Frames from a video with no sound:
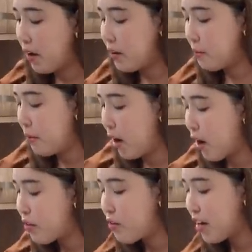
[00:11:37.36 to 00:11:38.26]
kayo ng
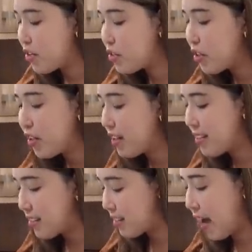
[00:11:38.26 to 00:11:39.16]
mga
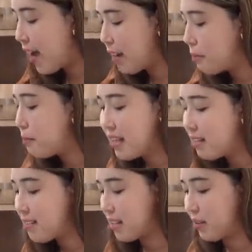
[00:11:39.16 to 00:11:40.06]
restaurant-style
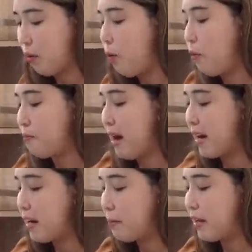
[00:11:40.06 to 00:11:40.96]
meals at home
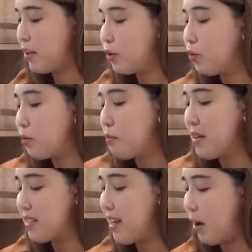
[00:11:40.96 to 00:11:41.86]
para naman you don't
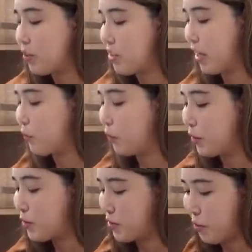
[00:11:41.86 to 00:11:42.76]
miss the outside
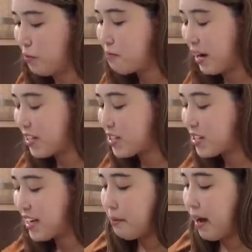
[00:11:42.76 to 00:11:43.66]
world so
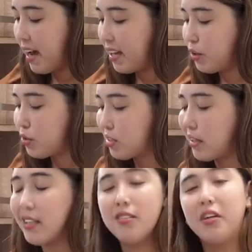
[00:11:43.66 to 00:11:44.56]
much, di ba? And you
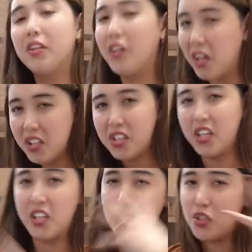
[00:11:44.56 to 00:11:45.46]
still get to indulge
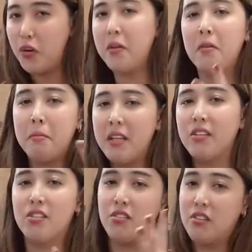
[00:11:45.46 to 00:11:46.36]
and enjoy the
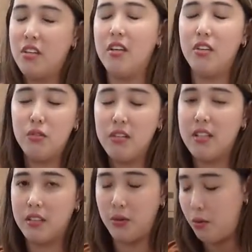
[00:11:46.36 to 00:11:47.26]
meals that you
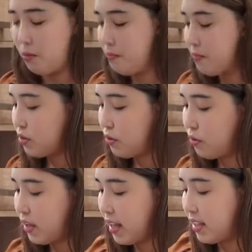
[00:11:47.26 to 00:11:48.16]
eat at home.
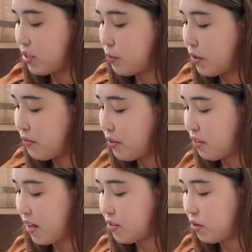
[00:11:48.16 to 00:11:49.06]
So yeah, that's one of the
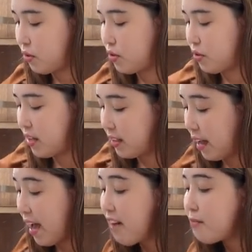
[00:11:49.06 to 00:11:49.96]
things also that
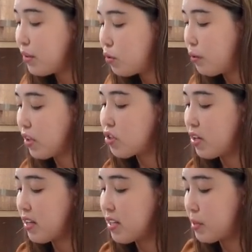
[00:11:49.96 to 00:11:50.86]
I have been doing
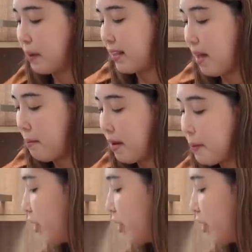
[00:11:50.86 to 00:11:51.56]
during this pandemic,